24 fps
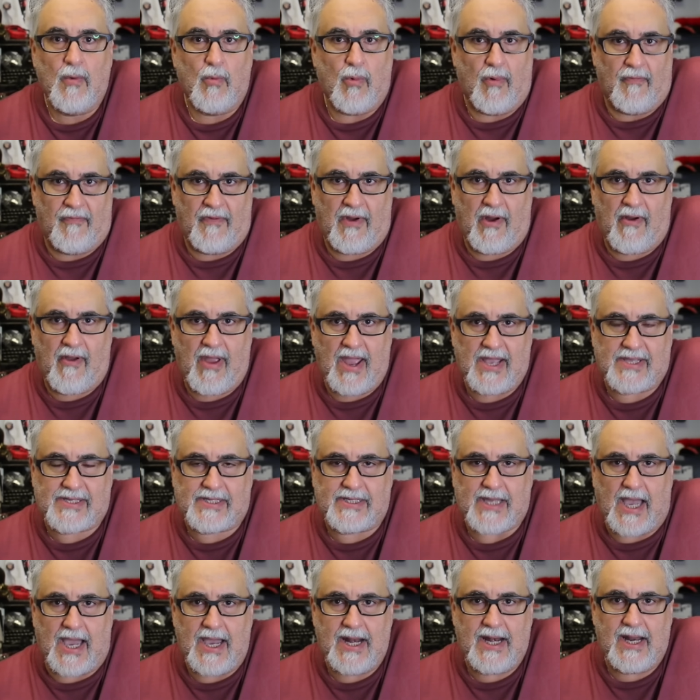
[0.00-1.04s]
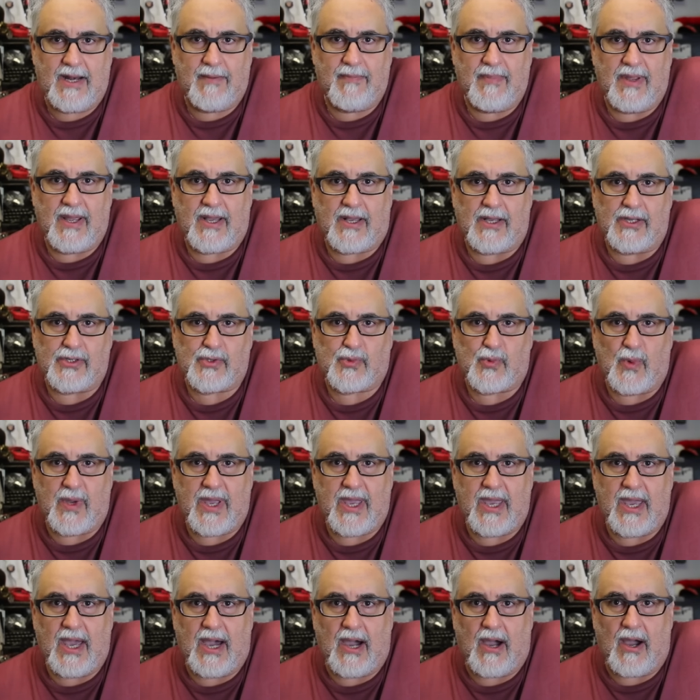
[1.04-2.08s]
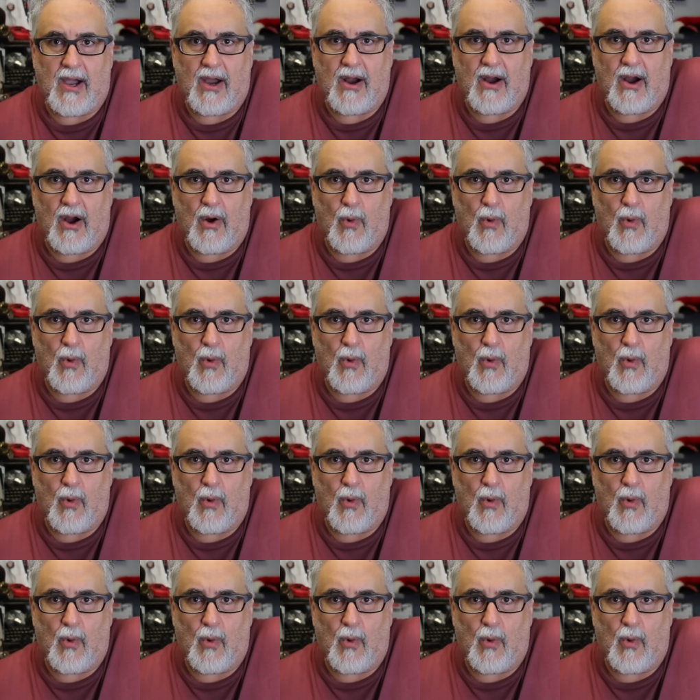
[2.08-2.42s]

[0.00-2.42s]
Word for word: we're very excited because we are,